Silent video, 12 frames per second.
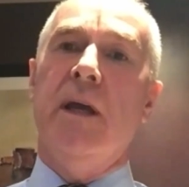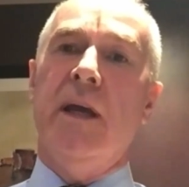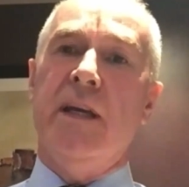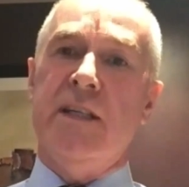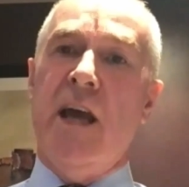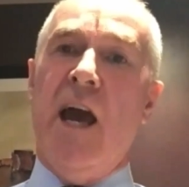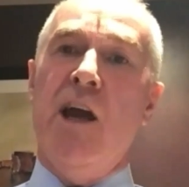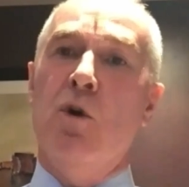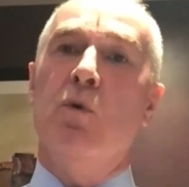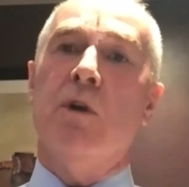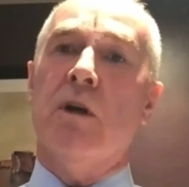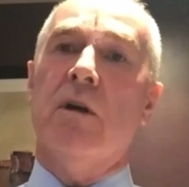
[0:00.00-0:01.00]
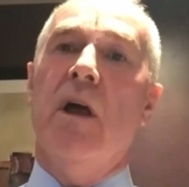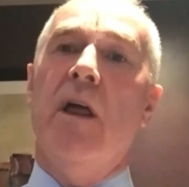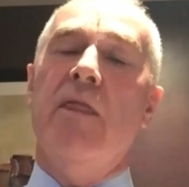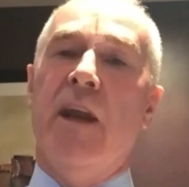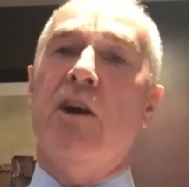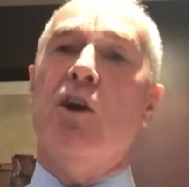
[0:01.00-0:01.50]
is now older
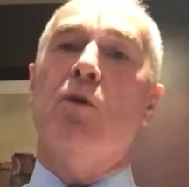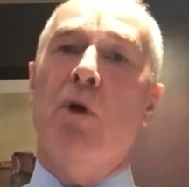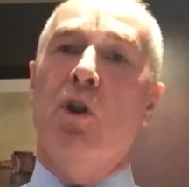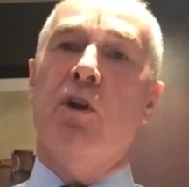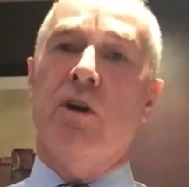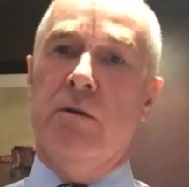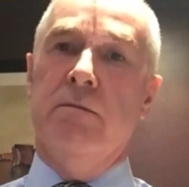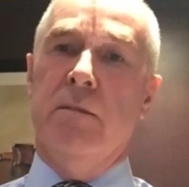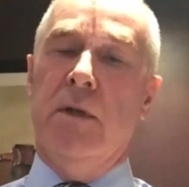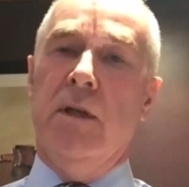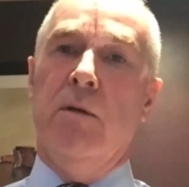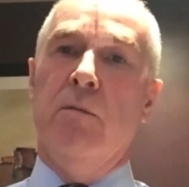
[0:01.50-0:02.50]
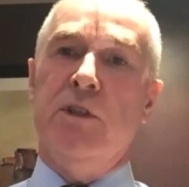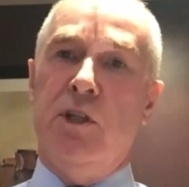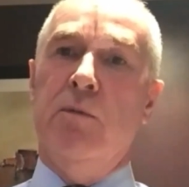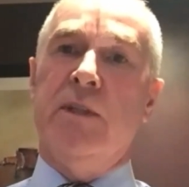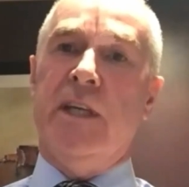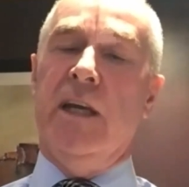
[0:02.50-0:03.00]
than her mother when she
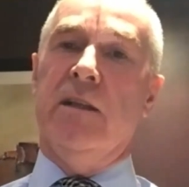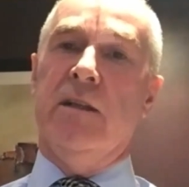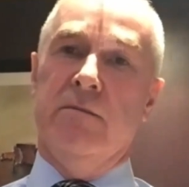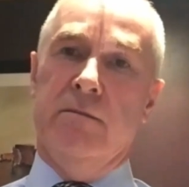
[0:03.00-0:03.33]
was killed.